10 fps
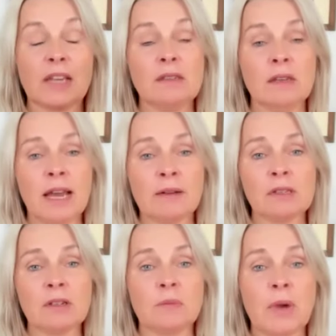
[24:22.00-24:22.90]
So now
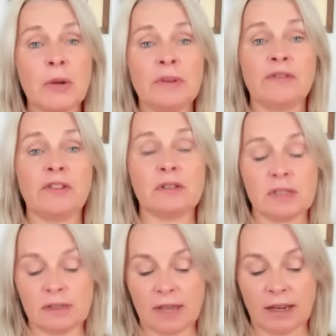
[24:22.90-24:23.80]
is a good moment for you
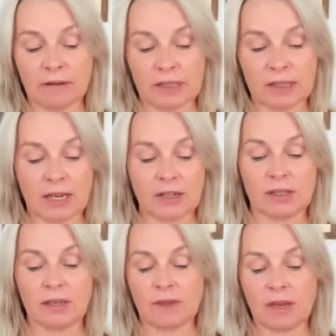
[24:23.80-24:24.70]
to set your
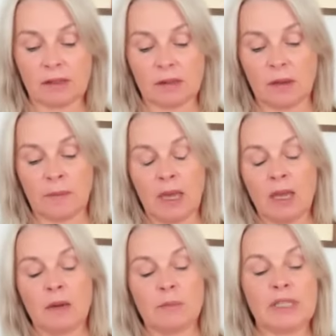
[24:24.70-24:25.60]
intentions. If there's some
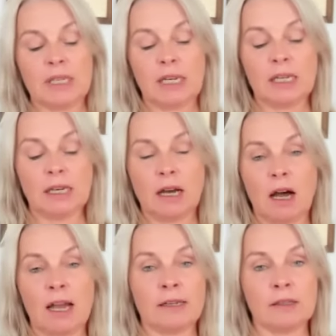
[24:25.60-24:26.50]
particular
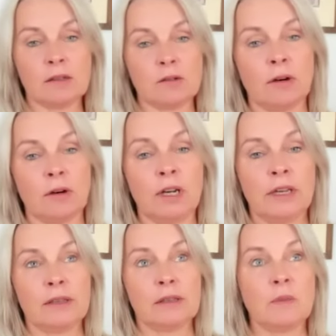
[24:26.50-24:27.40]
guidance or
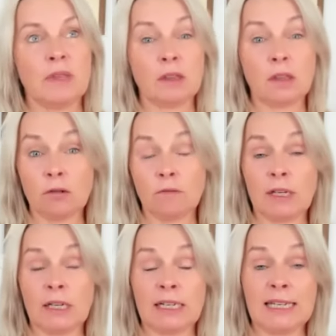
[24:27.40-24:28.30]
something that you
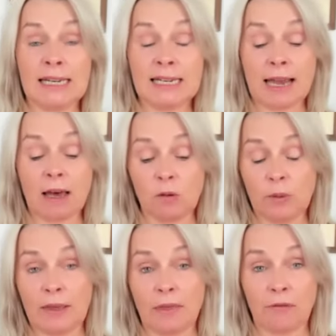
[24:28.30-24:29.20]
really need
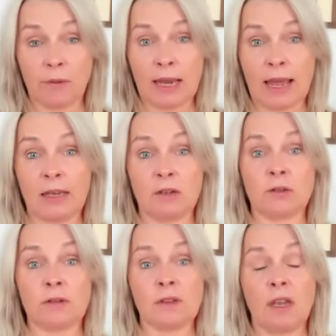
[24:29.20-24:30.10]
help with from the
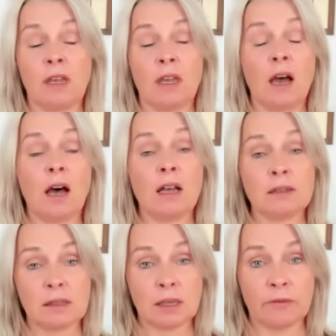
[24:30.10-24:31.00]
angels,
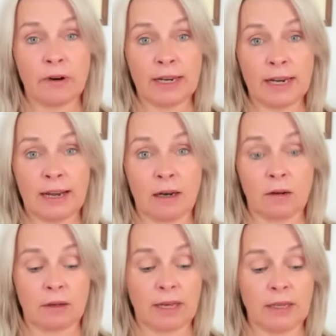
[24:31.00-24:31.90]
ask them right
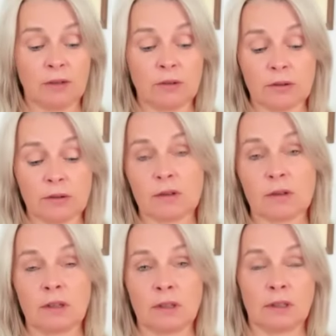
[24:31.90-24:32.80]
now.
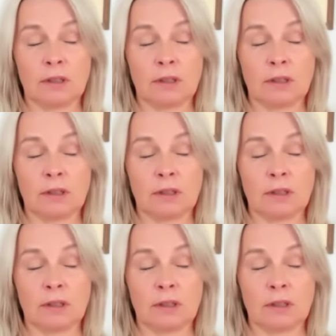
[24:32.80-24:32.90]
Angels,